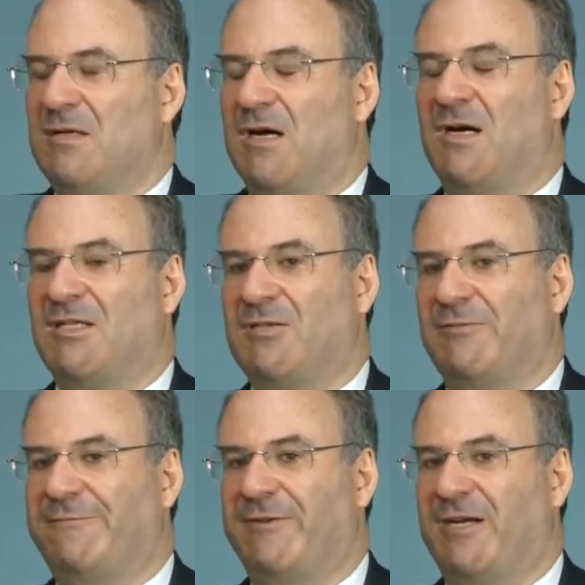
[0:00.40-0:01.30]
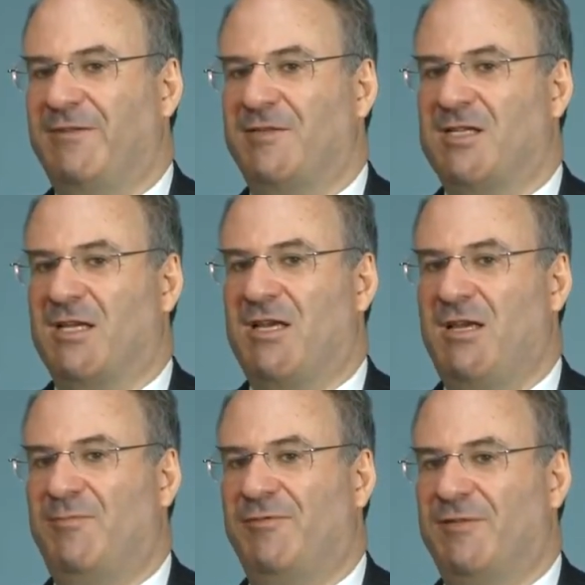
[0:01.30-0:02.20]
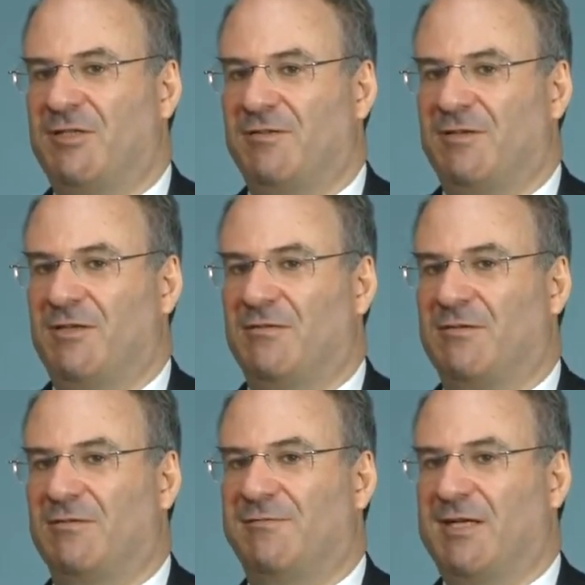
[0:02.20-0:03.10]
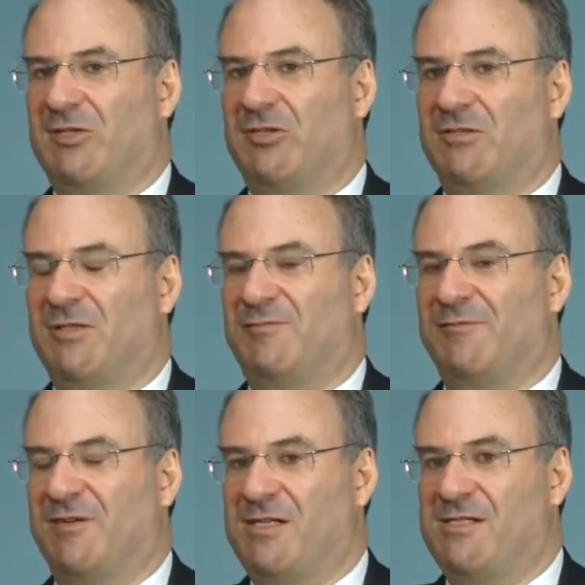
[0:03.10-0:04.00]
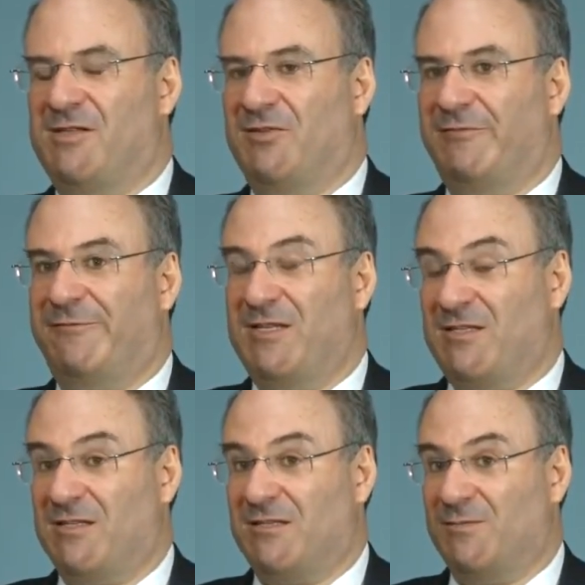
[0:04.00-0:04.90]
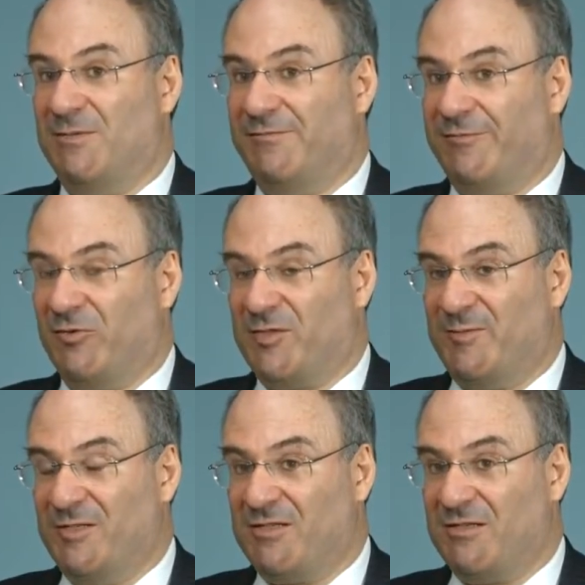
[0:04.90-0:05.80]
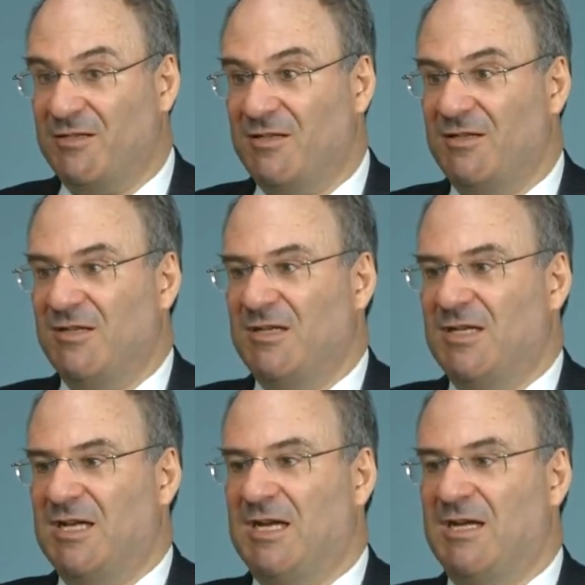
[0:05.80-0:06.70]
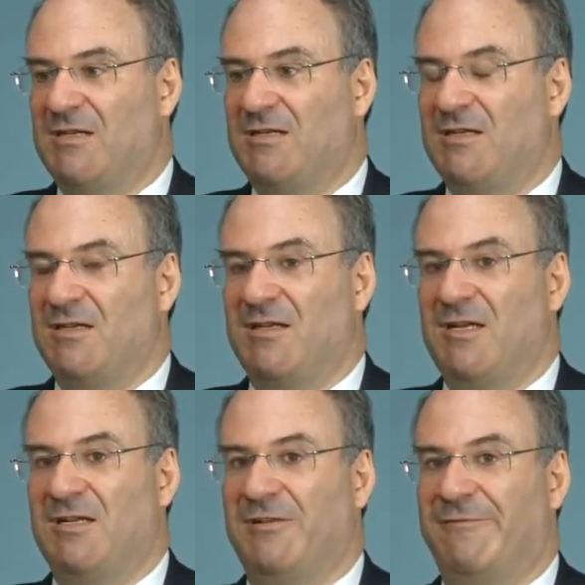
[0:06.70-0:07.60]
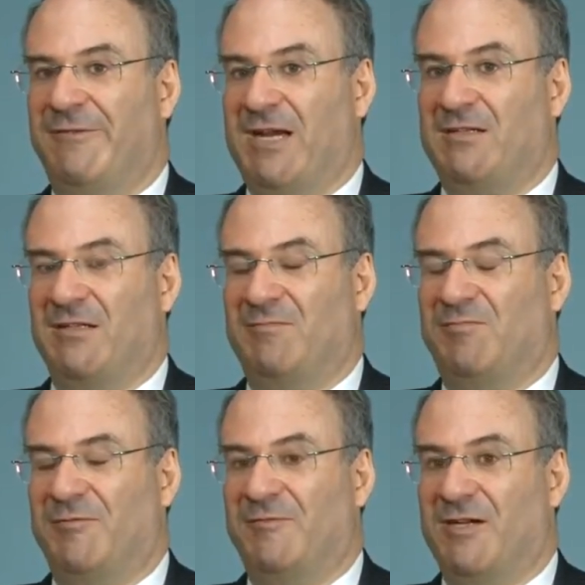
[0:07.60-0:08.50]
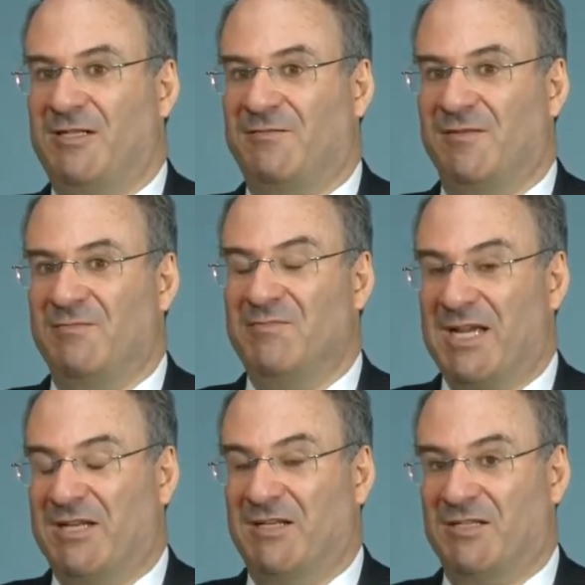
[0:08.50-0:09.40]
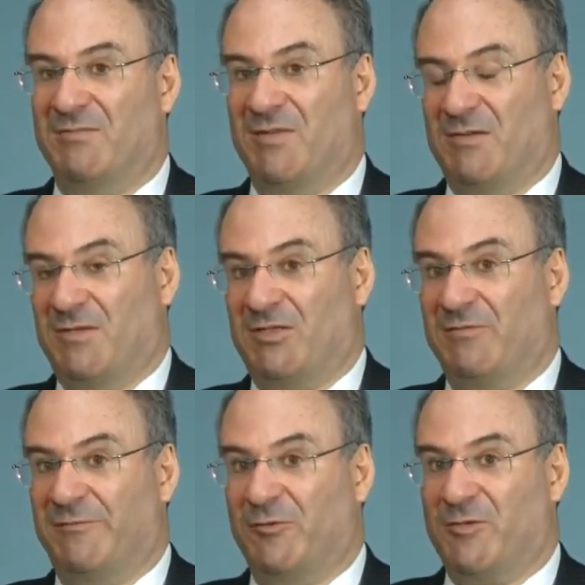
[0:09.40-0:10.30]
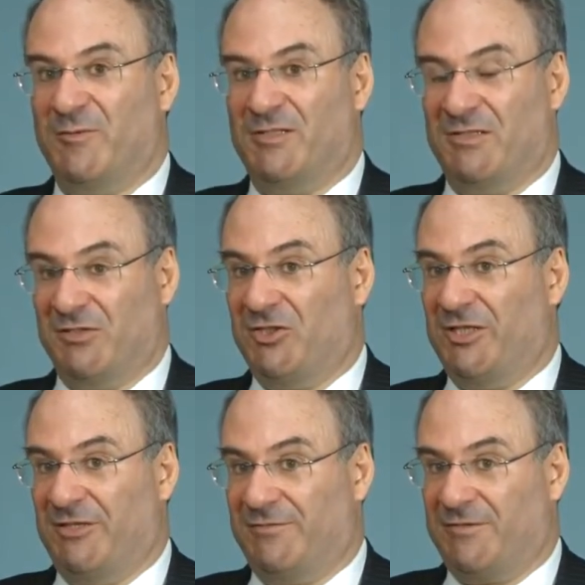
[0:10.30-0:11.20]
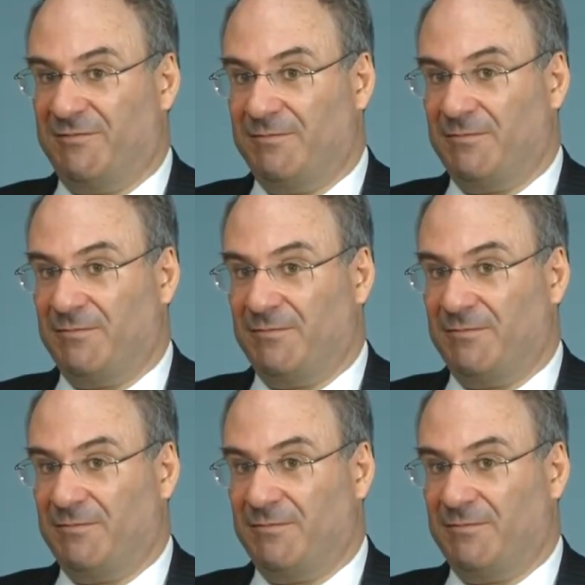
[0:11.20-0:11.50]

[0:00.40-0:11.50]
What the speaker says: Article 5 is the key provision of the New York Convention. It provides the defences to enforcement, and in effect it provides for the mechanism by which enforcement is achieved.